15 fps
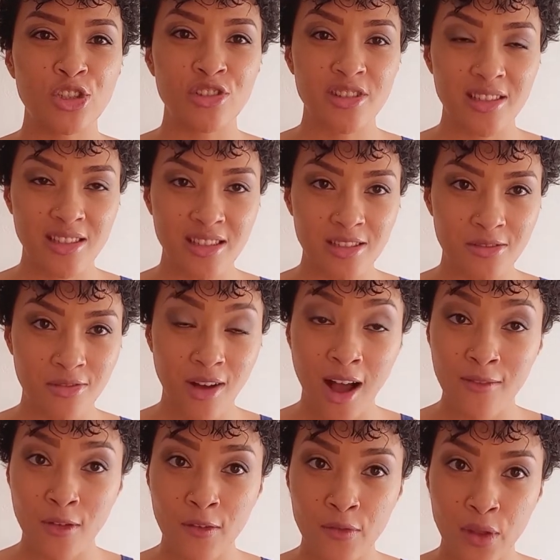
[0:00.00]

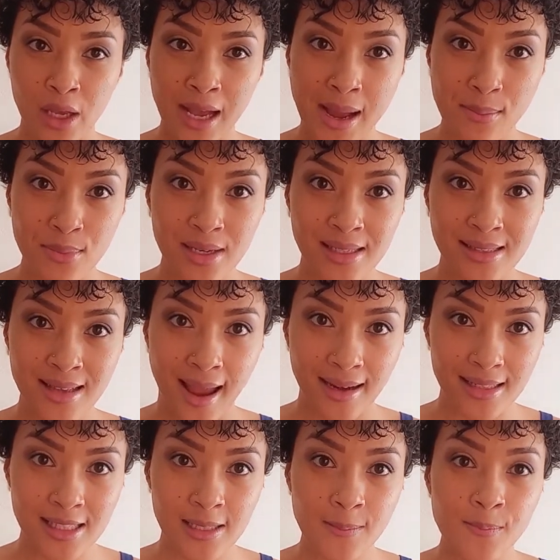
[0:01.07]
65 of the Companies
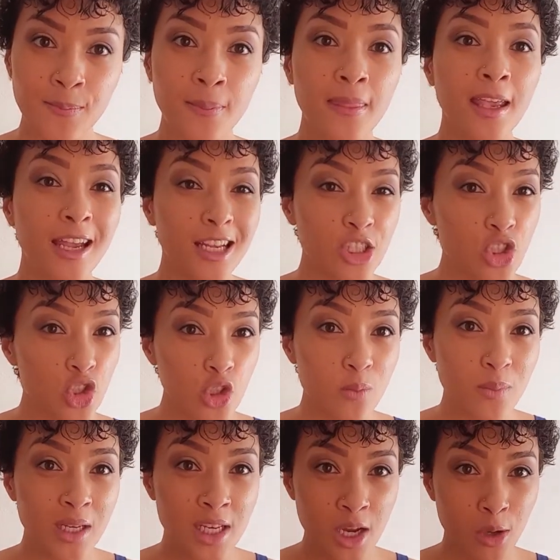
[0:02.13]
Act. It should
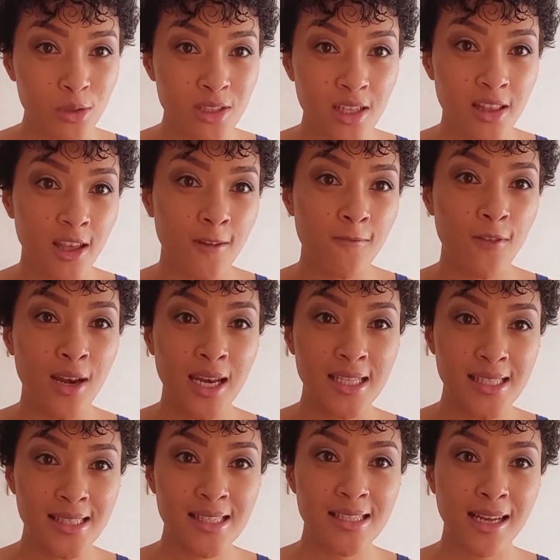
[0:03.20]
be noted that for
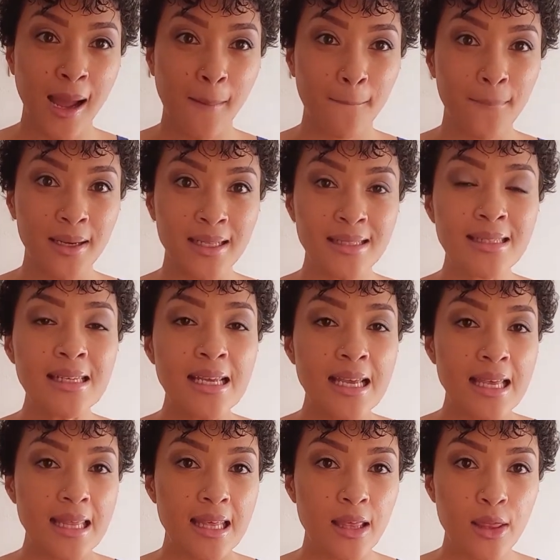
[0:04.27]
listed companies,
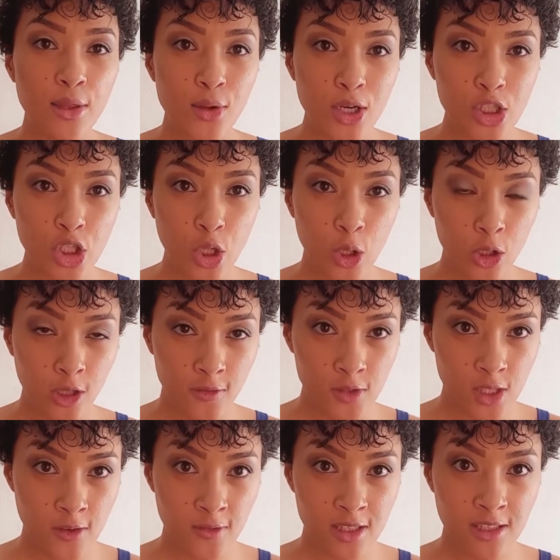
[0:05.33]
the threshold of
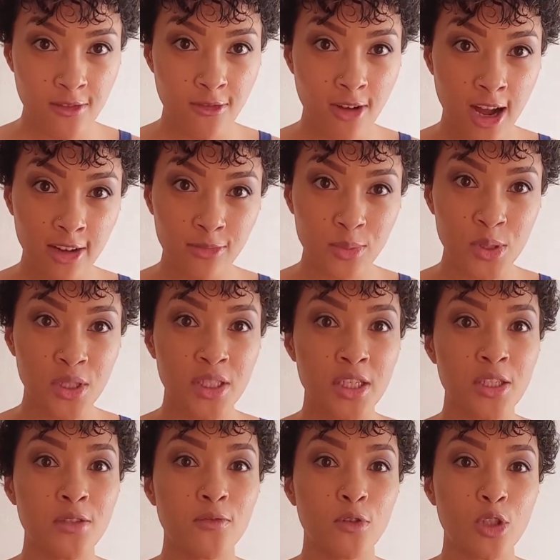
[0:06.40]

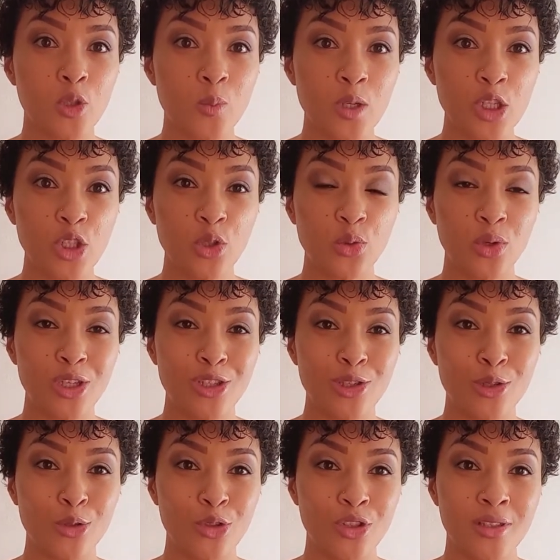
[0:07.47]
75% for special
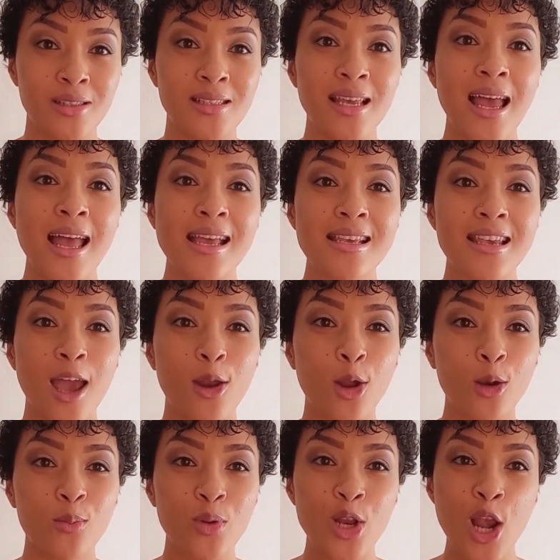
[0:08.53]
resolutions
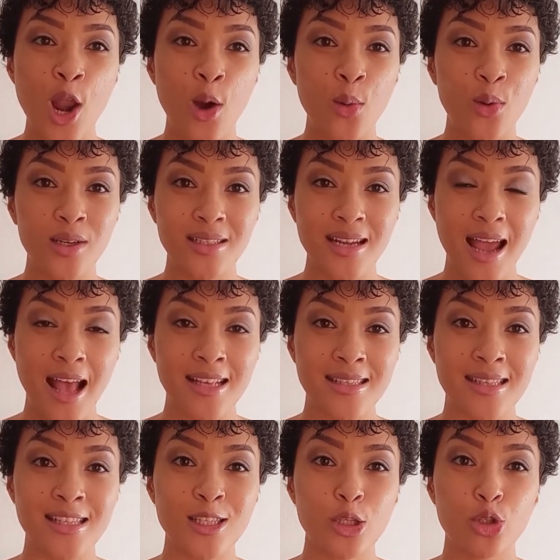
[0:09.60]
cannot be lowered, as
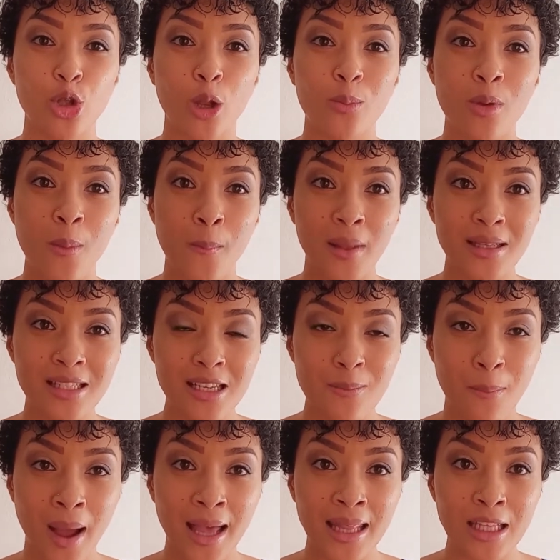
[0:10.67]
this is not permitted
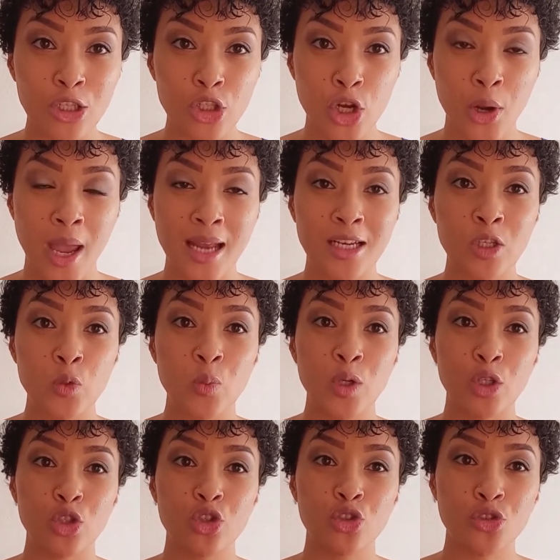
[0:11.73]
by the
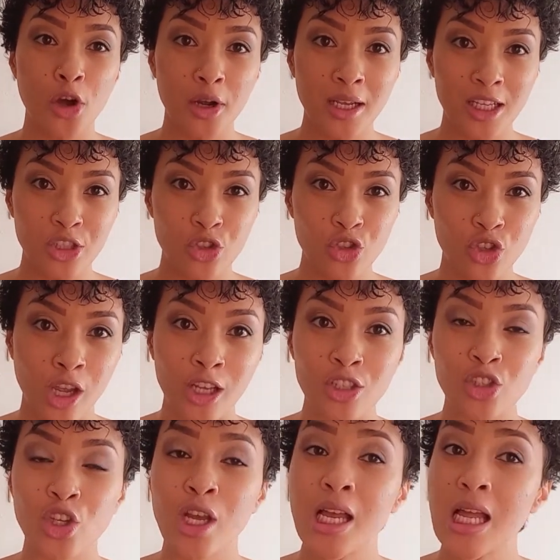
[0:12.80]
Johannesburg Stock
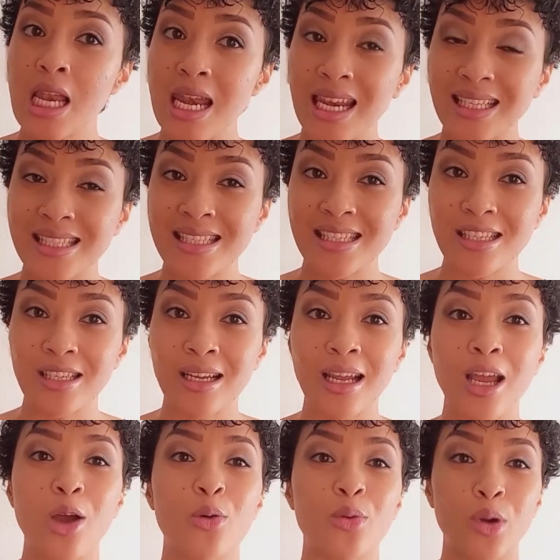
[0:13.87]
Exchange listing
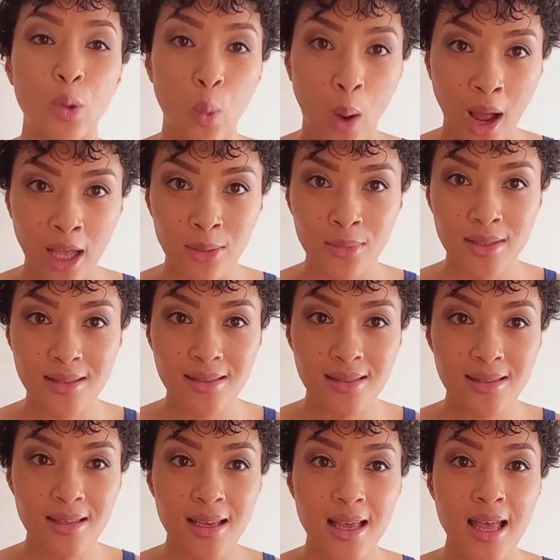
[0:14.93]

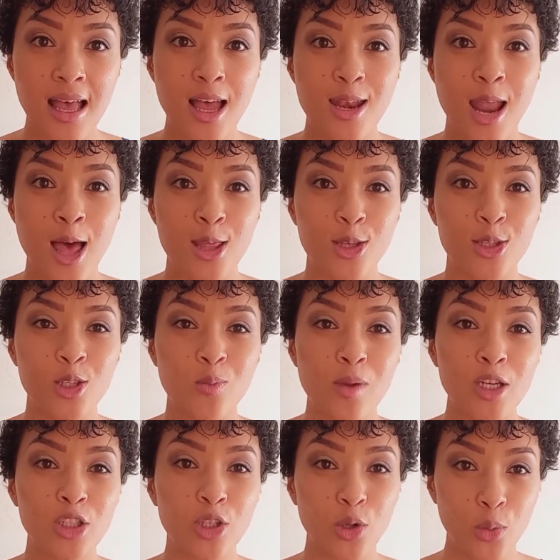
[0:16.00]
requirements. Now, the
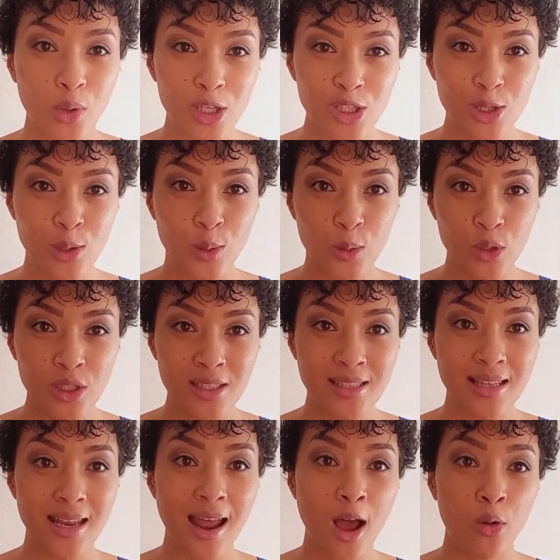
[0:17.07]
special resolutions
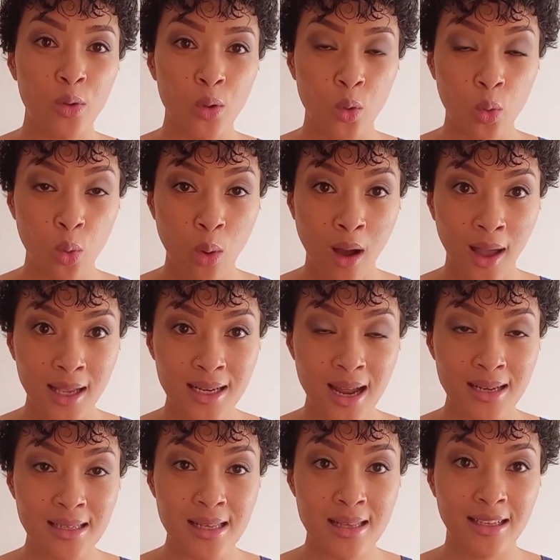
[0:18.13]
that are required
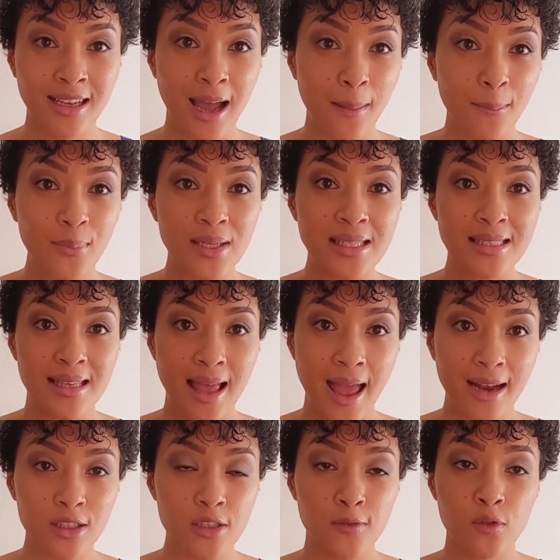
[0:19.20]
under the Companies
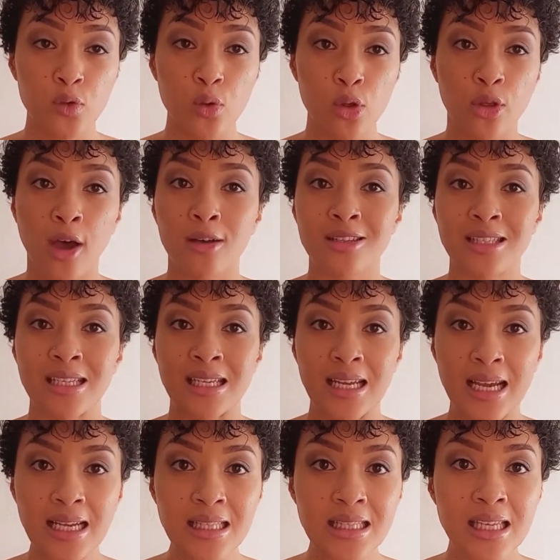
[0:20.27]
Act of
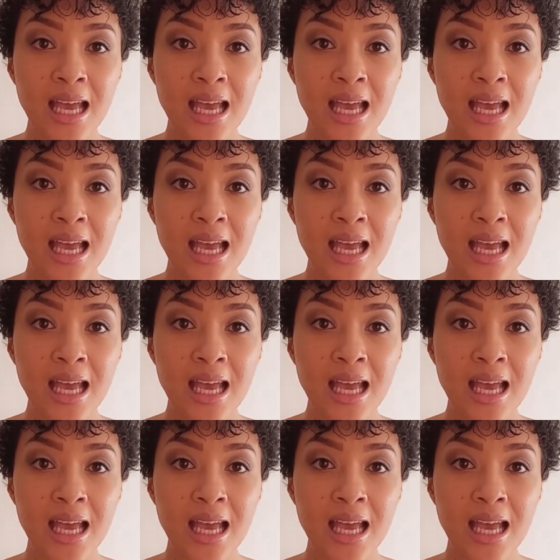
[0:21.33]
2008